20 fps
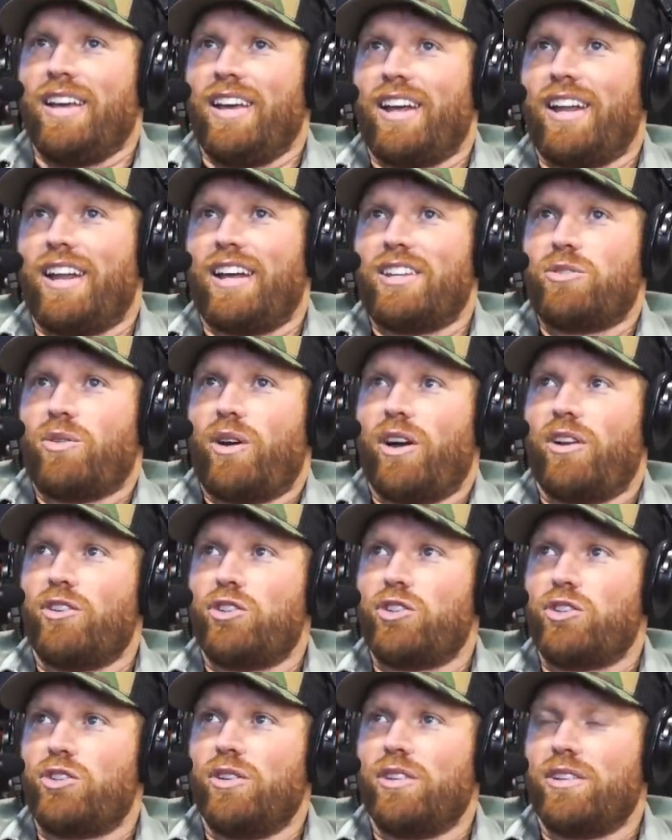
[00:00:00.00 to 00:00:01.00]
And I, so I
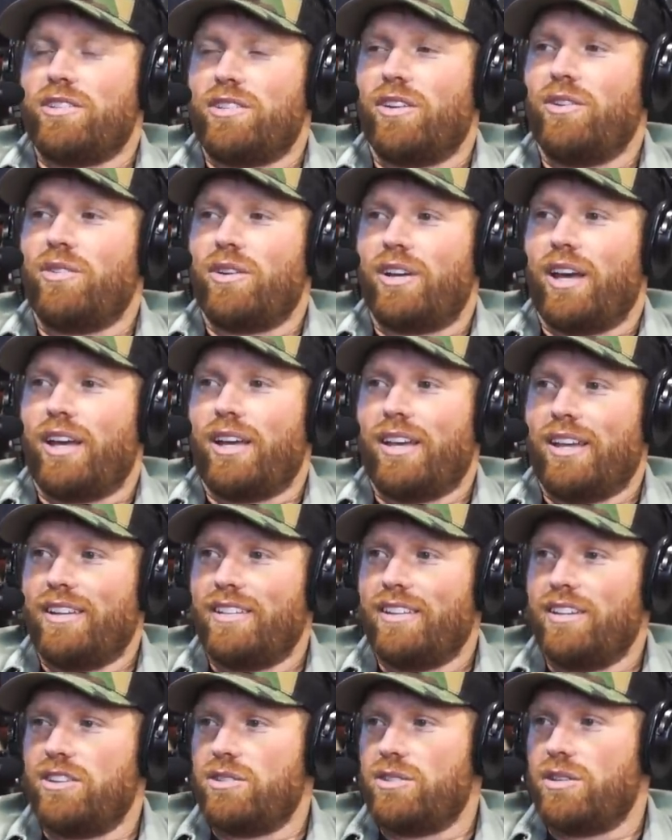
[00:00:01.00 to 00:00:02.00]
understood. I was like, okay,
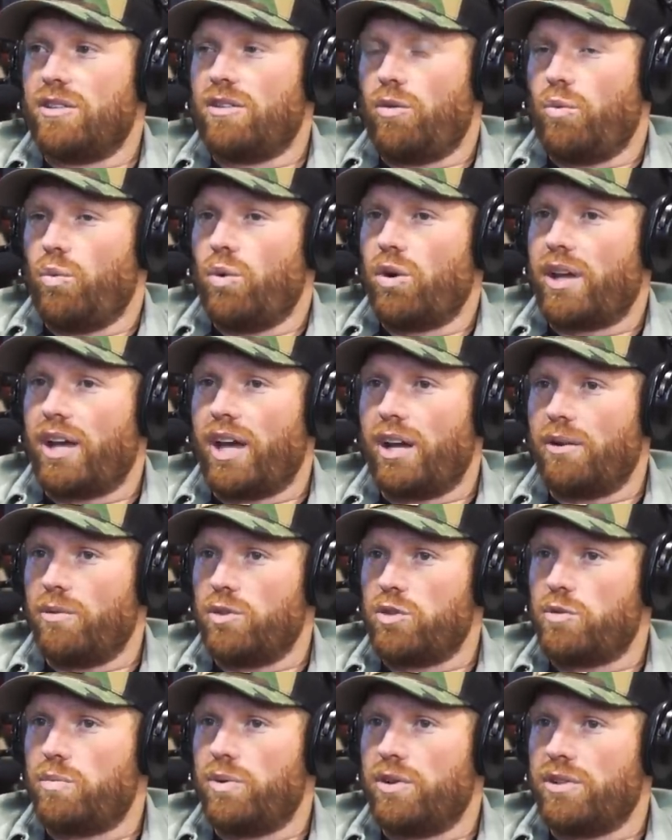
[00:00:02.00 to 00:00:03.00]
this is a work animal
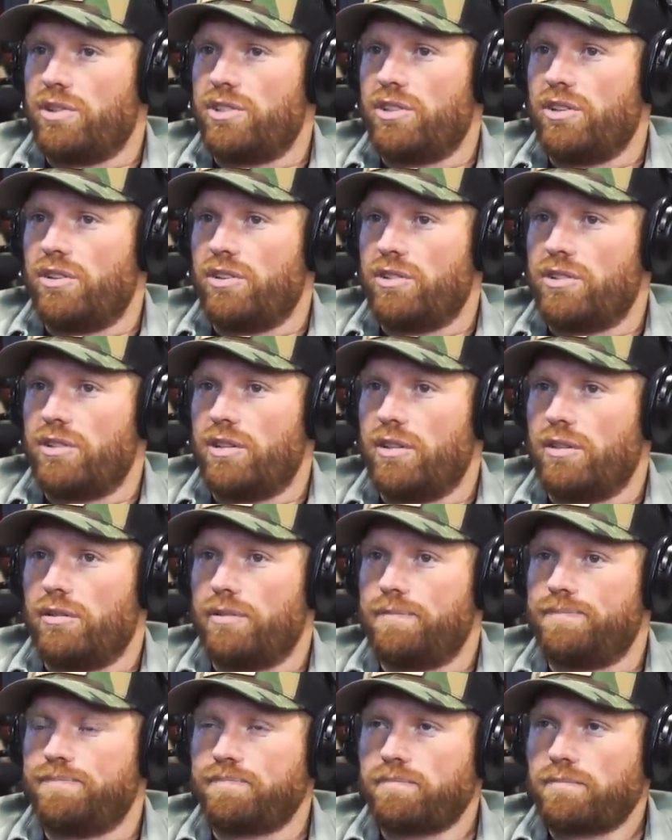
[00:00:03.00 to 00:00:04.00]
is a pretty serious
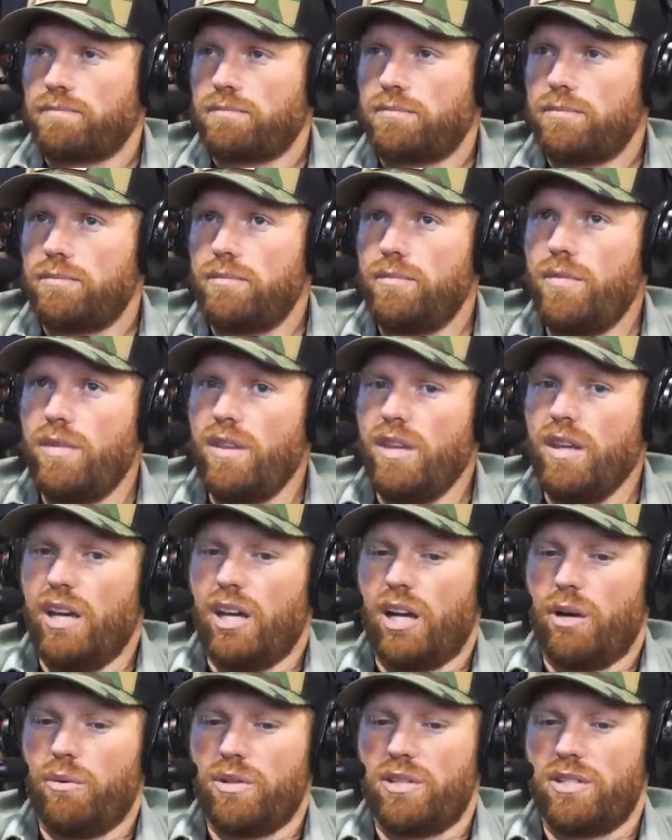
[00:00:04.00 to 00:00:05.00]
deal. Mm-hmm.
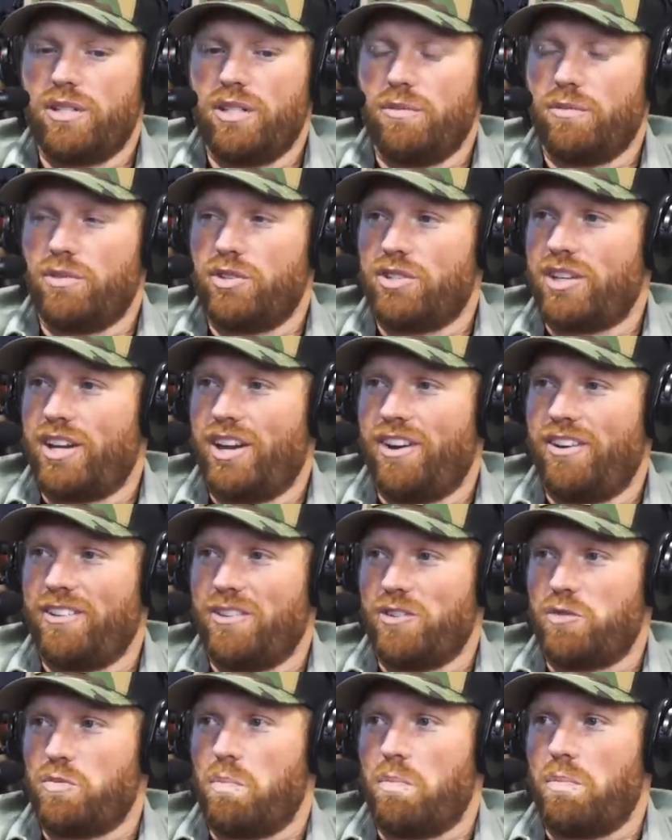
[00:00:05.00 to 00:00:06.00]
And I would see them just carry
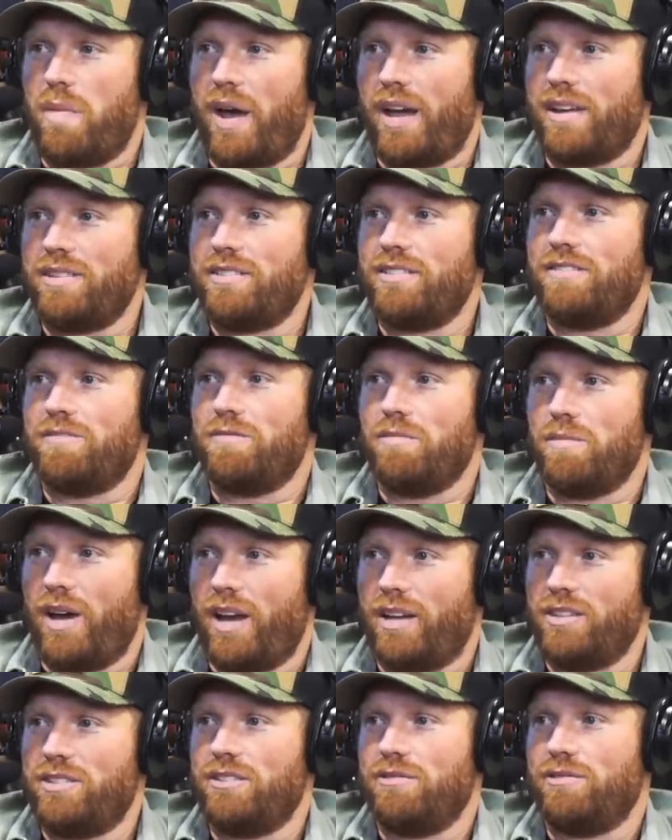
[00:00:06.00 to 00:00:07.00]
these massive,
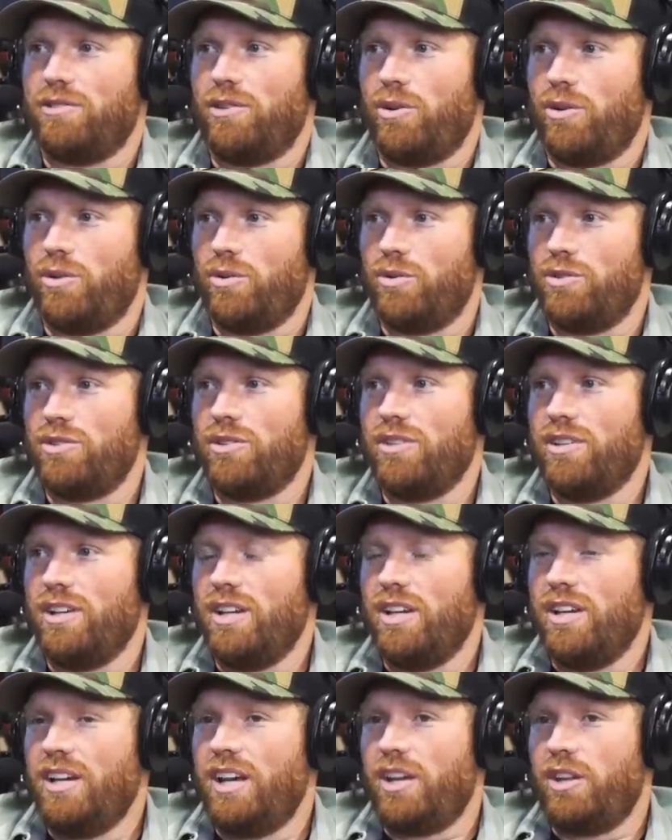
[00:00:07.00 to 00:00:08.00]
massive loads,
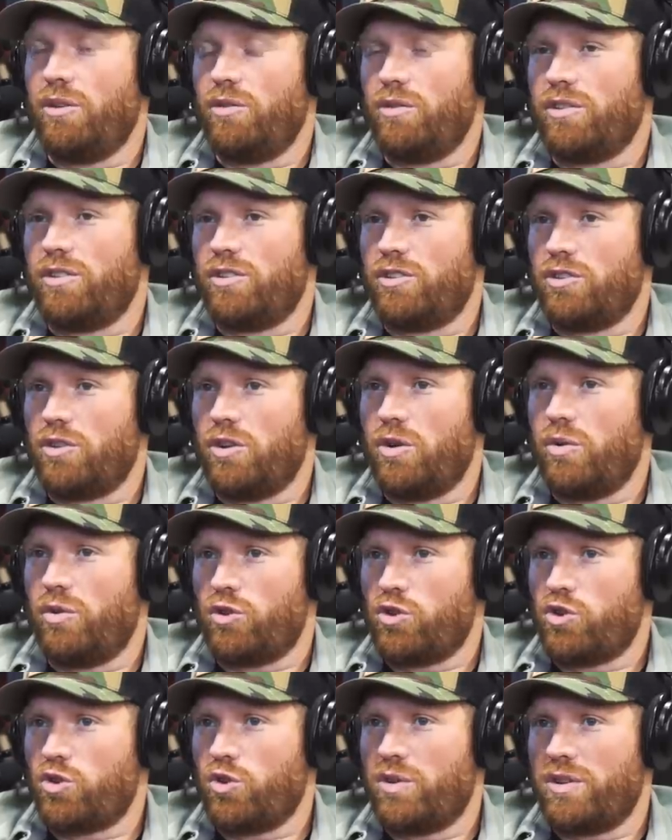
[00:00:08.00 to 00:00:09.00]
and they were
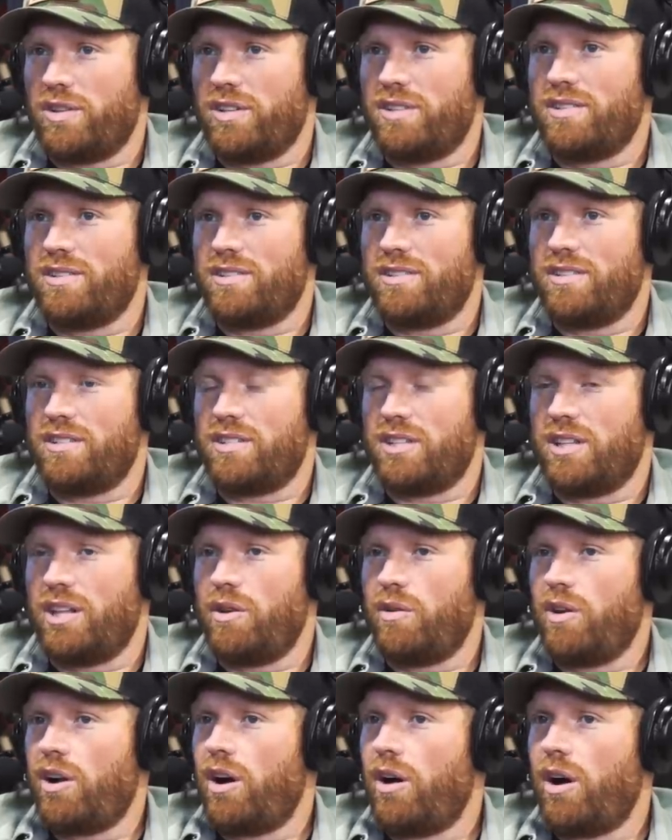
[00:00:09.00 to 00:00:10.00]
going short distances, and
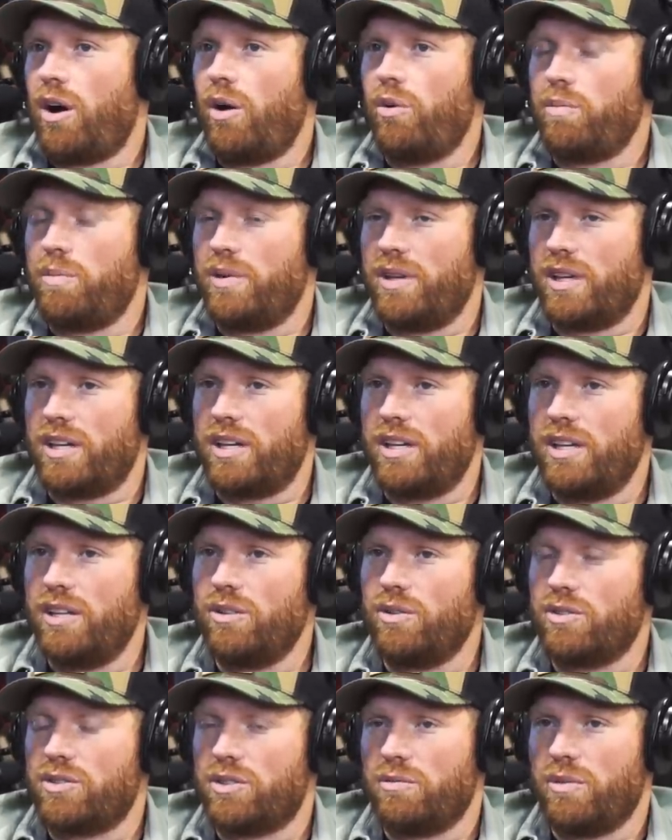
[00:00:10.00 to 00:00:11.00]
they're all being
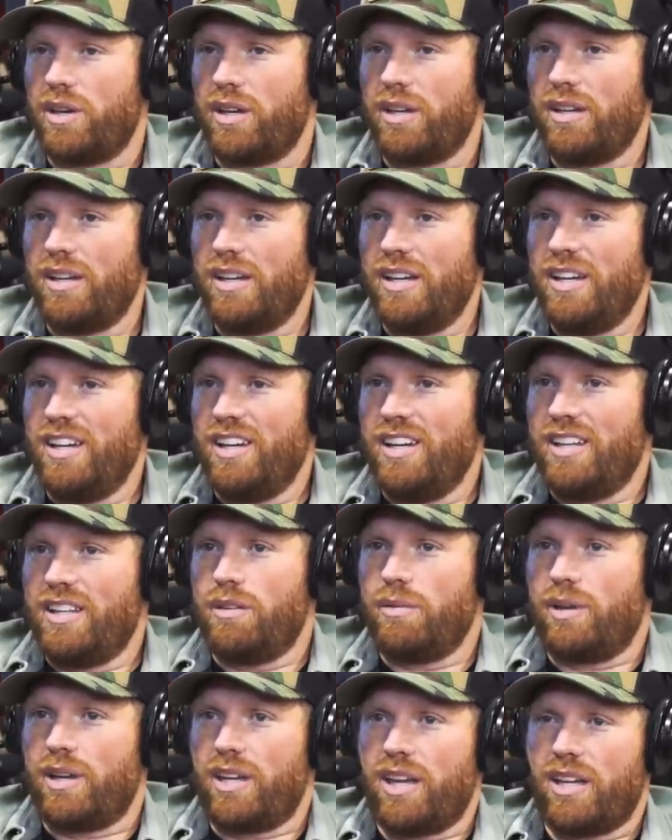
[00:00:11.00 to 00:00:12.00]
kilos. I'm like,
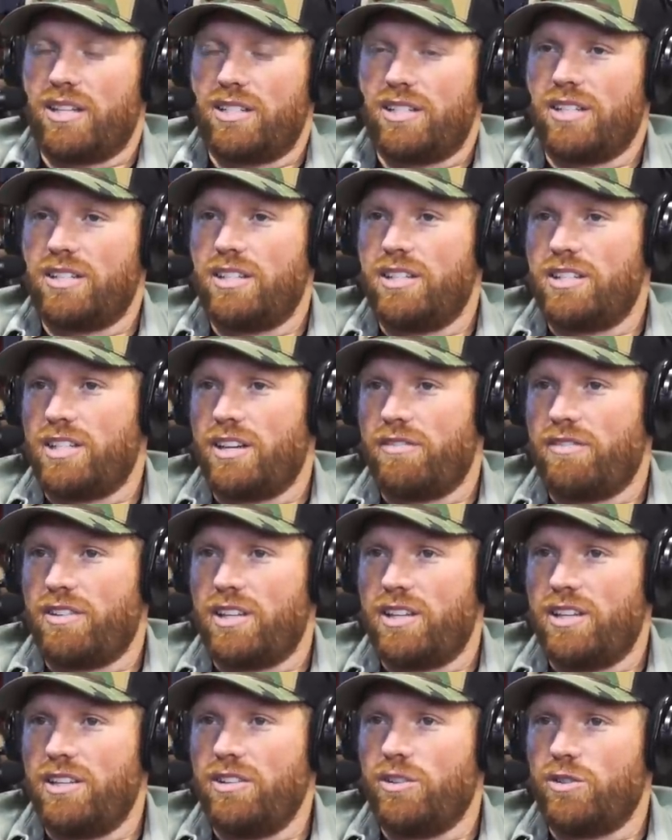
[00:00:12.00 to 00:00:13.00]
they're like, yeah, 60, 70
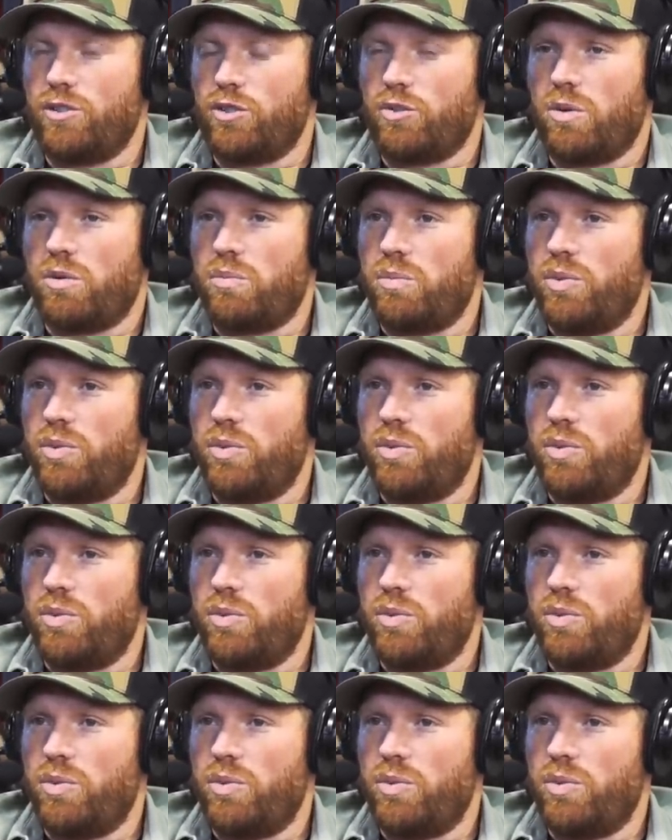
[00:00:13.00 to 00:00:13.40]
kilos is what we're